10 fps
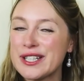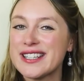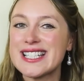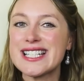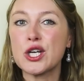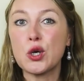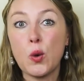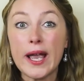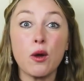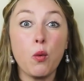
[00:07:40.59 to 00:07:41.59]
this is a
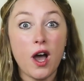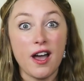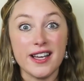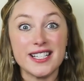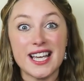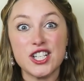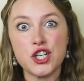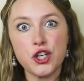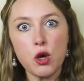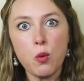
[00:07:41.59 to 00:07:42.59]
quick word, and
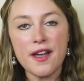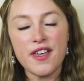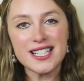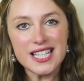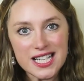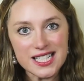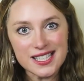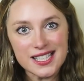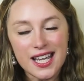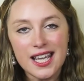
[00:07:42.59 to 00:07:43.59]
you know why that is?